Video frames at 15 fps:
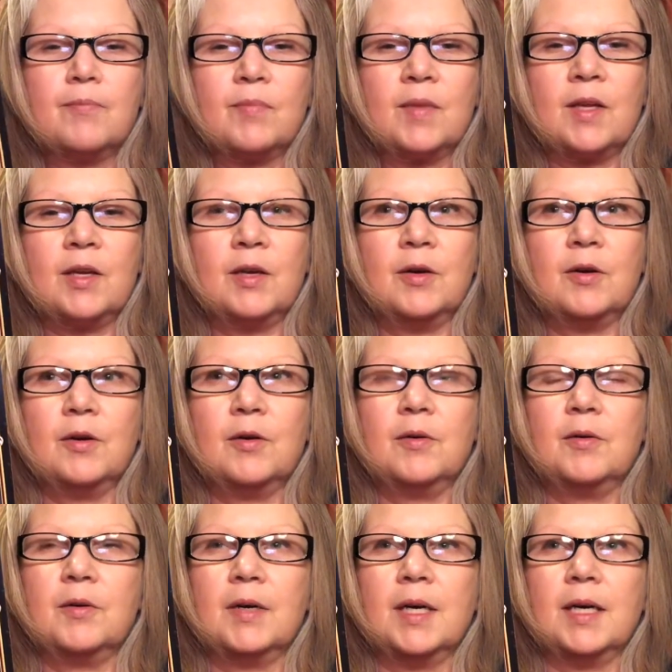you
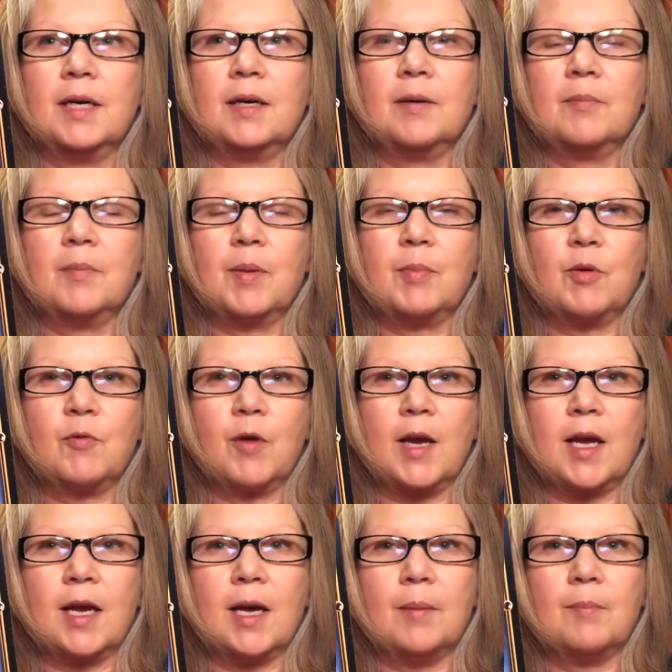know, maybe
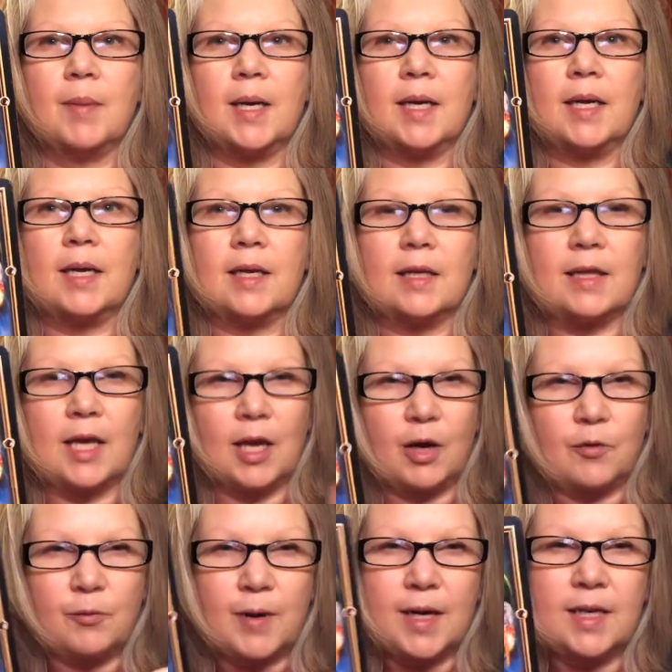waking up Monday and like
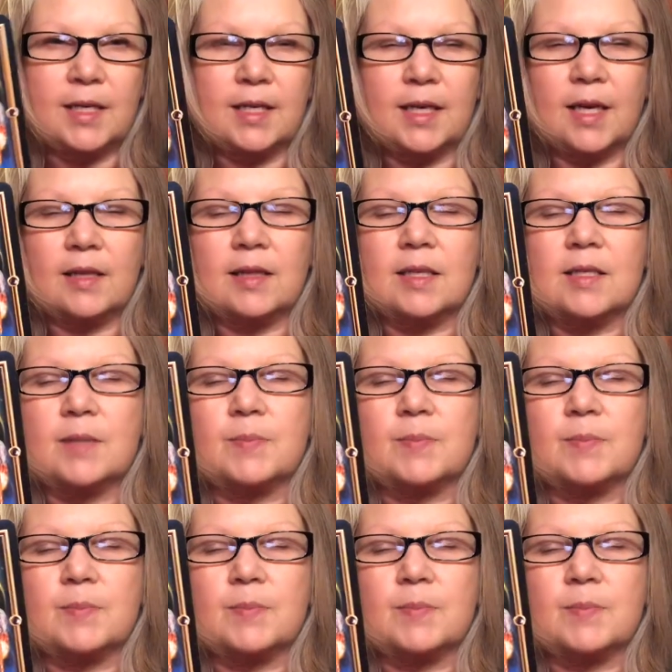ready to get this